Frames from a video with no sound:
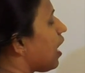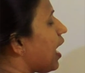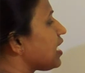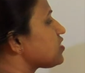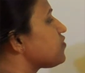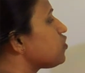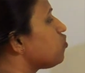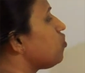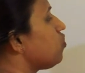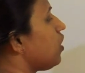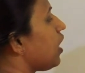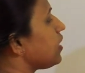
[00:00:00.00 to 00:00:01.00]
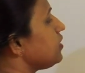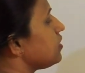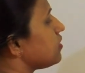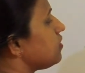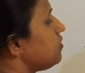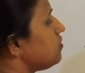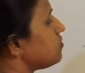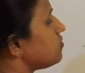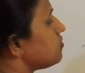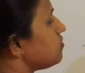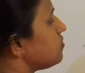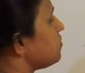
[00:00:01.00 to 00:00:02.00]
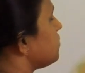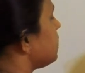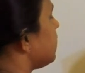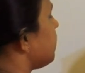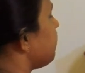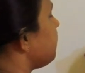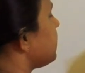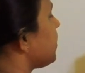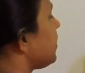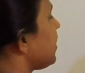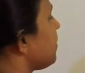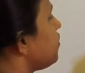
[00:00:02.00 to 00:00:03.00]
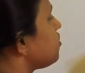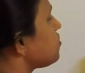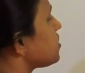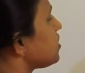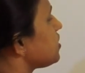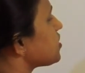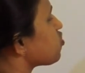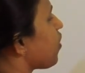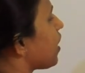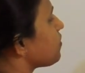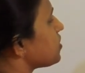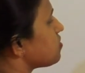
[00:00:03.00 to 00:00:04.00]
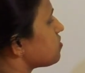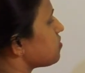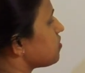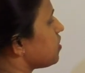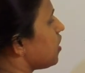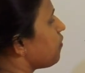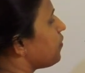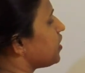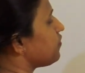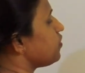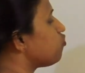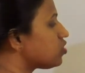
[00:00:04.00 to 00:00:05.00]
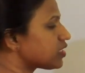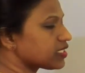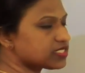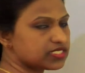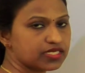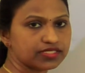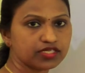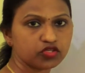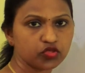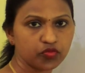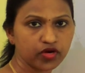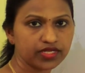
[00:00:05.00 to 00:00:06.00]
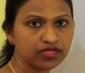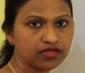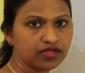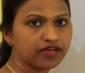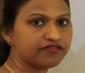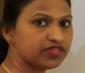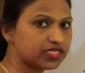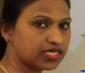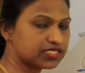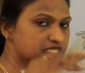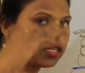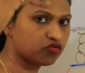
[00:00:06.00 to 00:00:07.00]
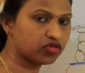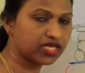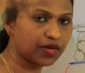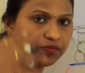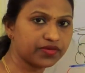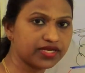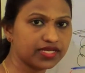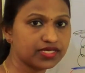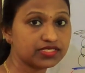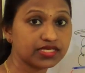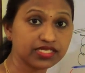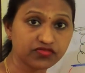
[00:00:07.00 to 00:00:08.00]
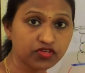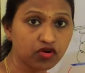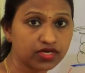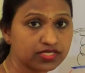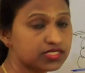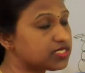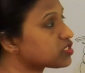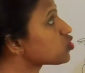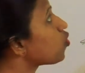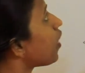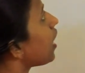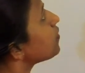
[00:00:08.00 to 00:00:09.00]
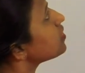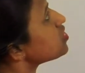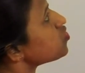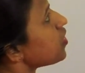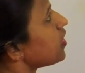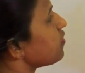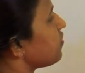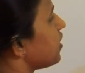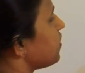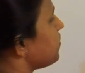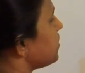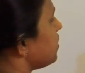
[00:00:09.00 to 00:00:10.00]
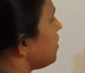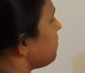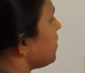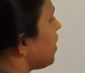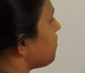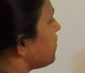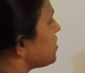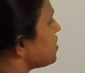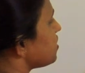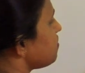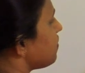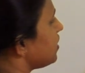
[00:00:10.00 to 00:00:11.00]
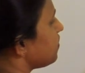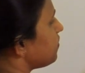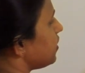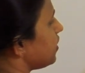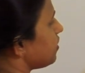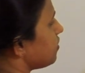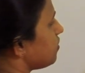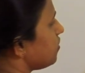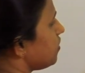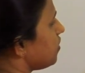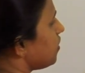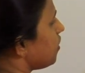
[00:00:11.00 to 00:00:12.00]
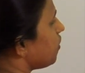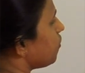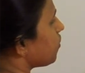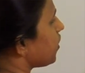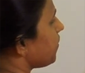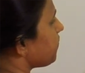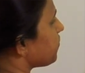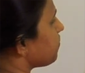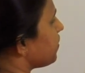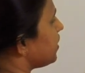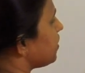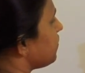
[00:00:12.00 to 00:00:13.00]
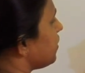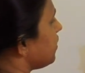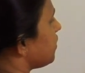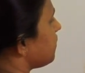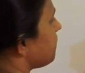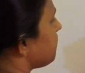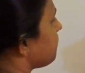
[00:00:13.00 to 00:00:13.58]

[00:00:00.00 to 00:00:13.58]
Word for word: as we go higher, we can able to see the squamous but we won't consider the cuboidal, we'll consider only upper layers, hence we call it as a squamous stratified epithelium. They are present in multiple layer. Okay, multiple layer.